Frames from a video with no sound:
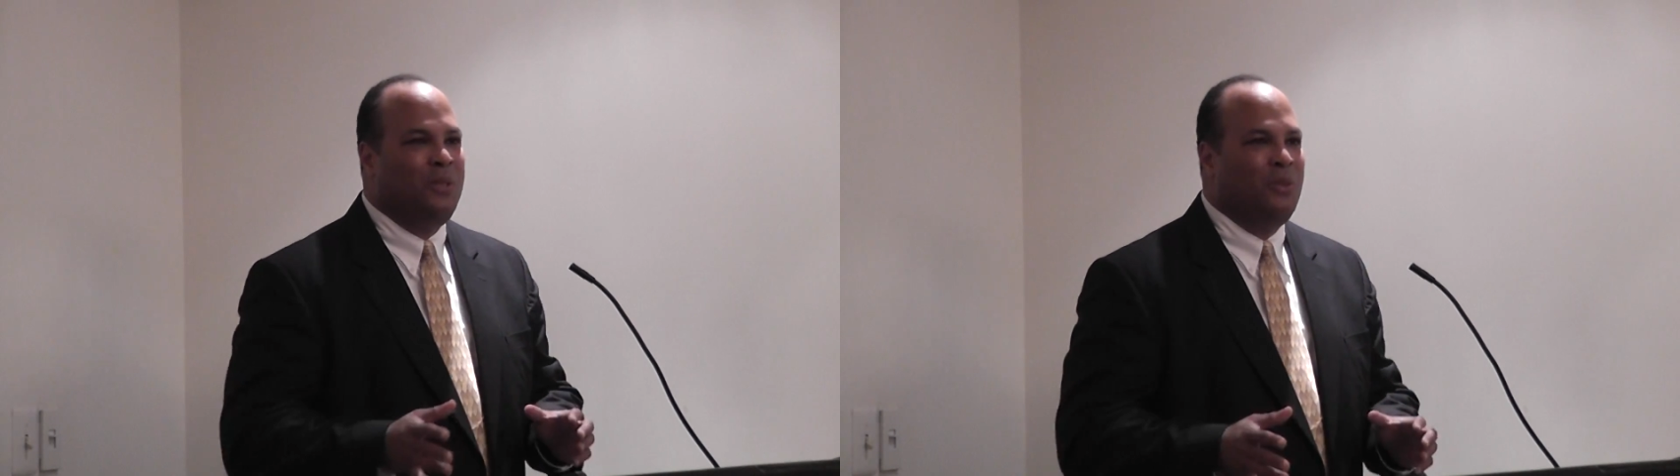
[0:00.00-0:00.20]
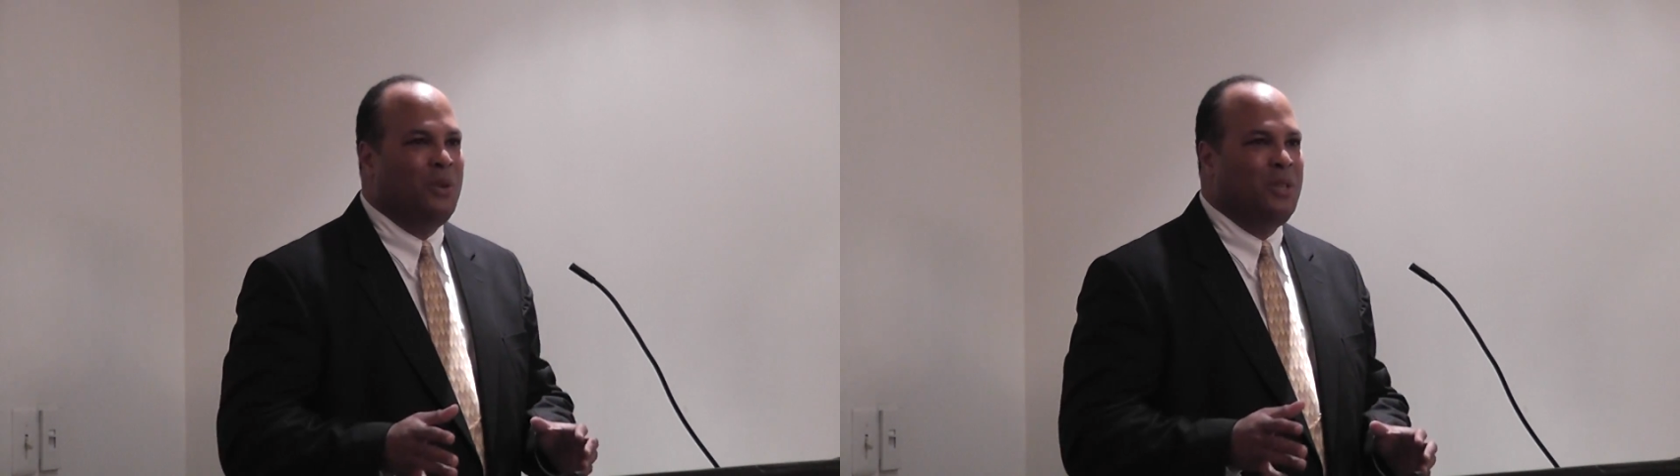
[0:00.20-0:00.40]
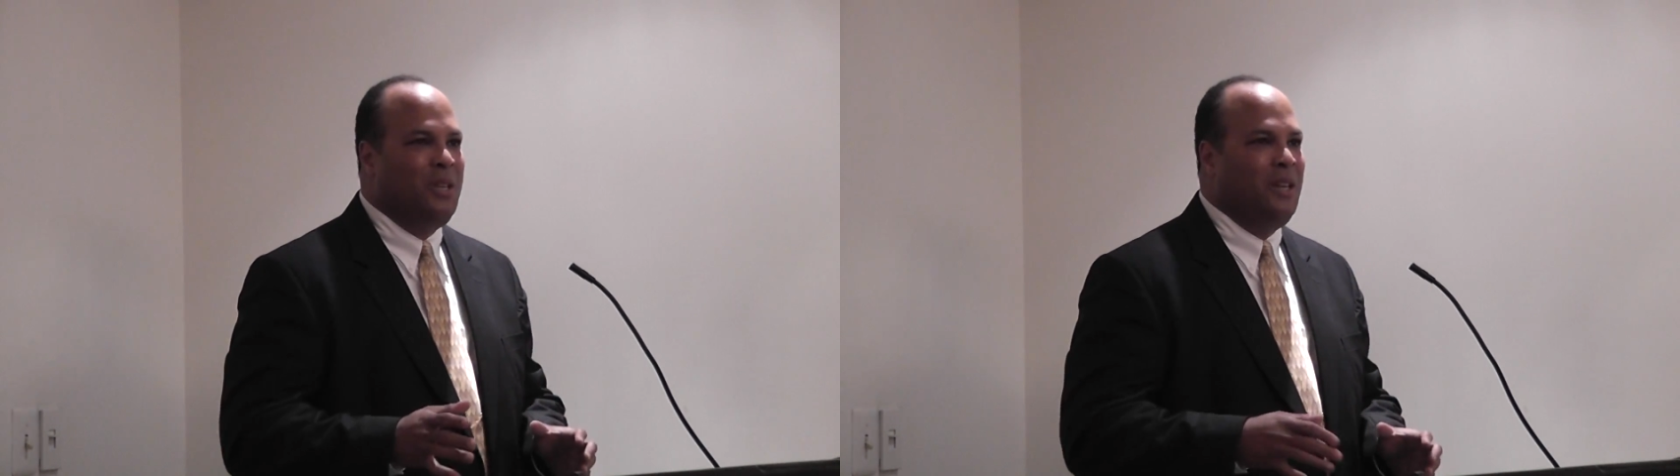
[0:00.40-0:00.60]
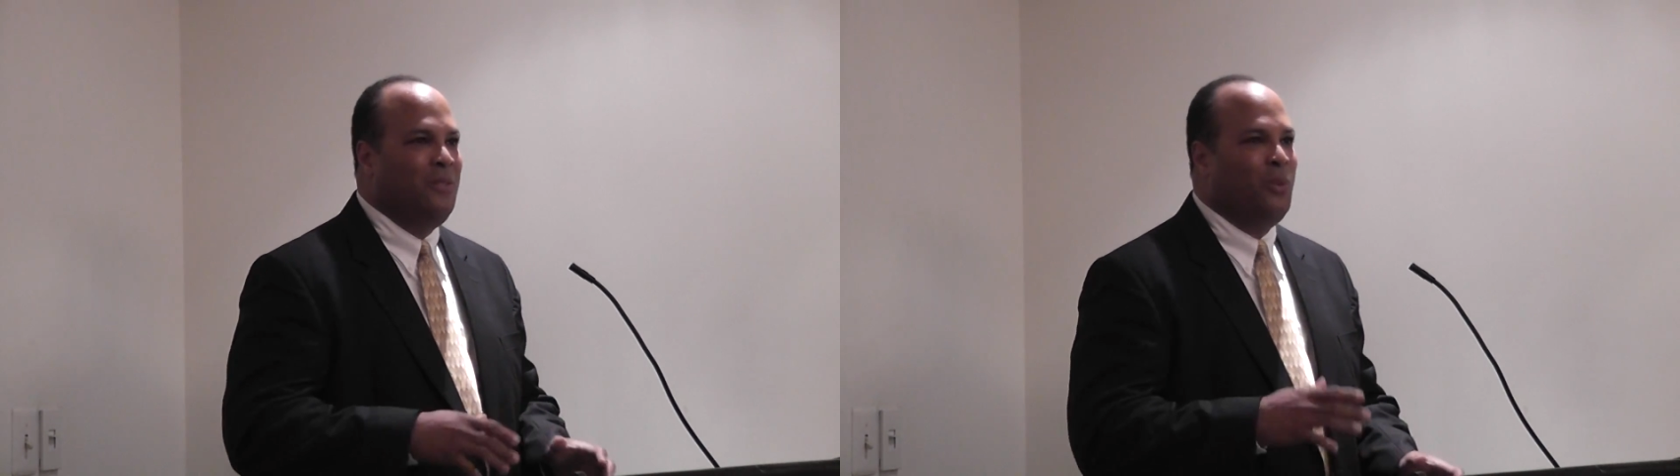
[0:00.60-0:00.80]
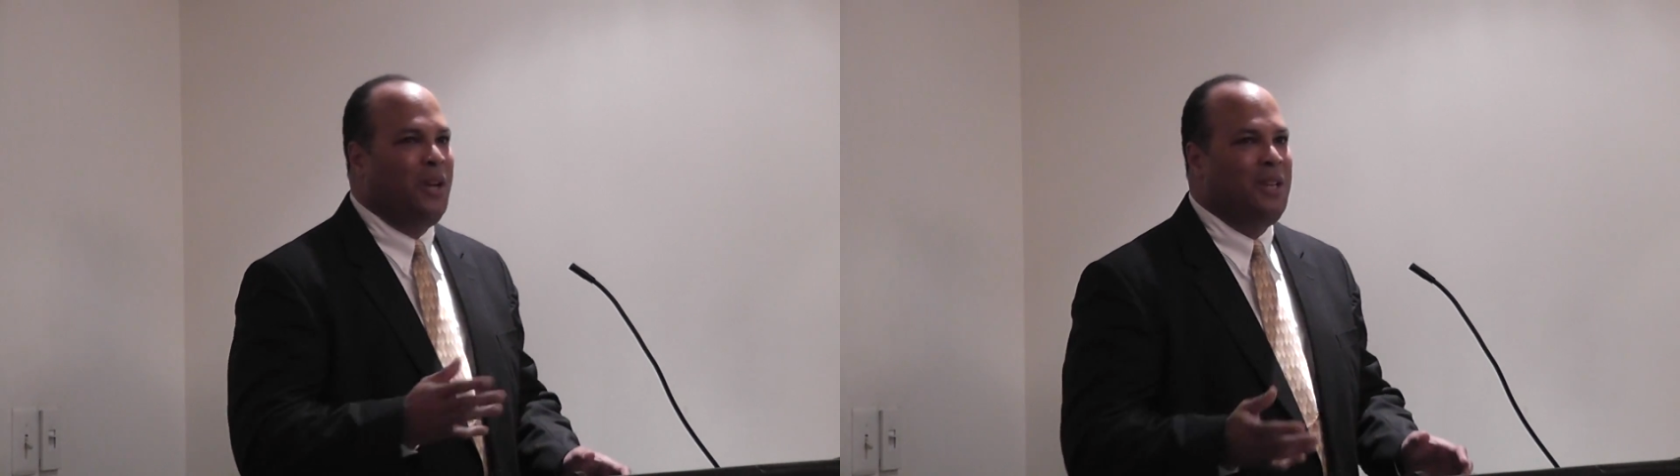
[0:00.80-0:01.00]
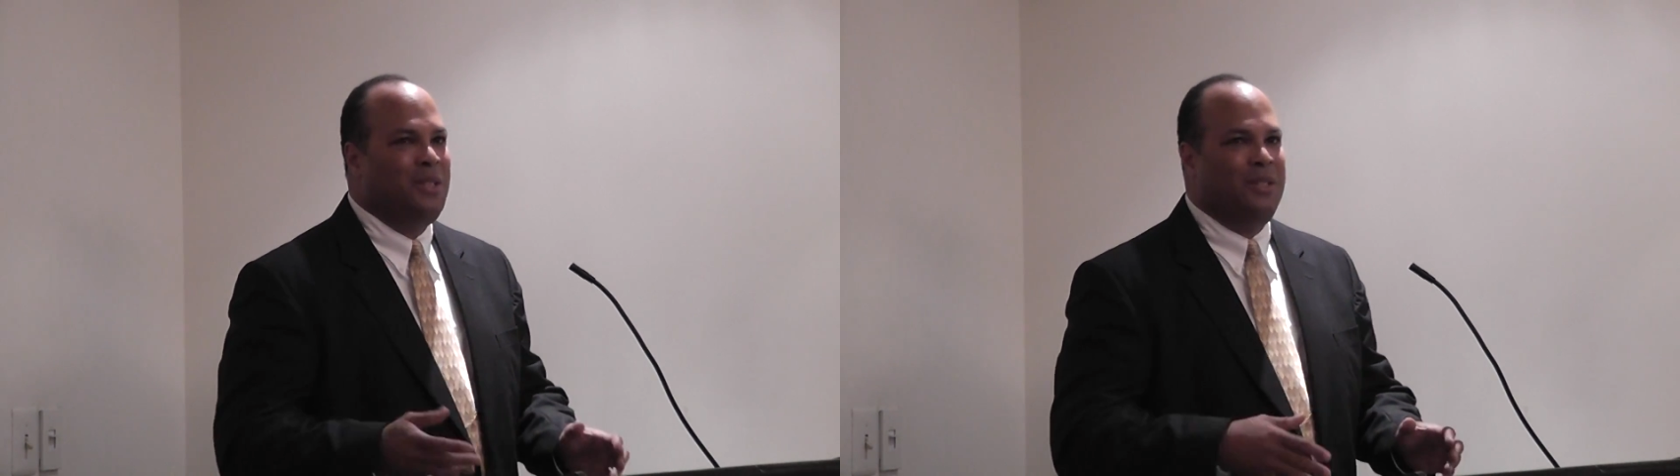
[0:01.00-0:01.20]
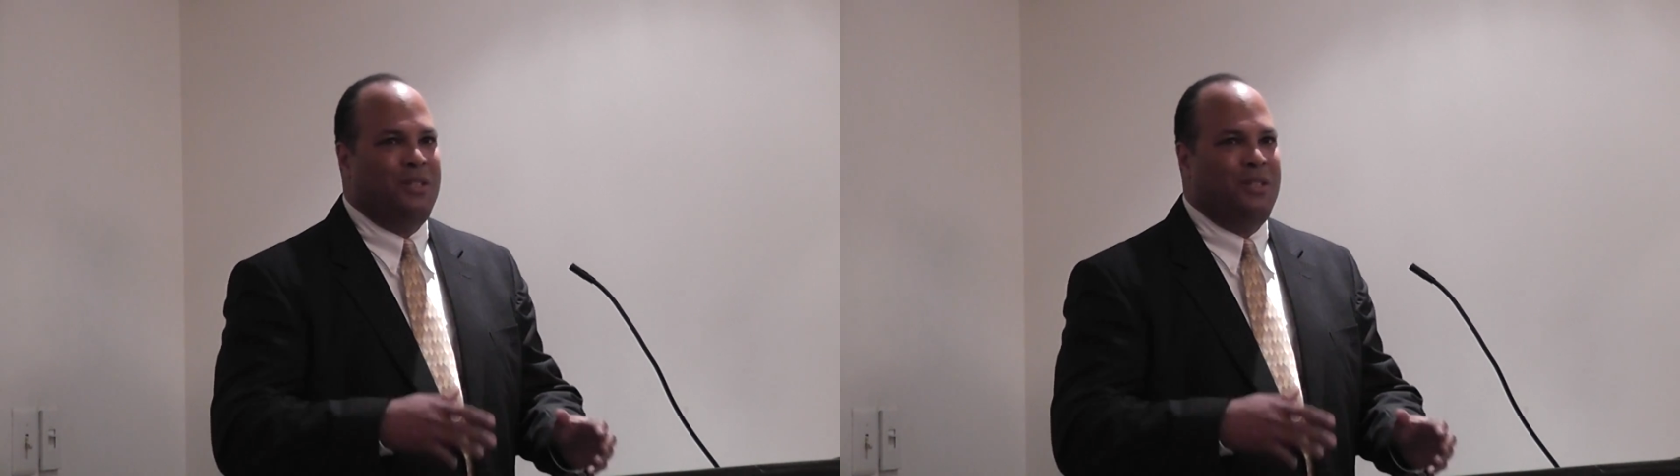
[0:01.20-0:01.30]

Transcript: diversity of race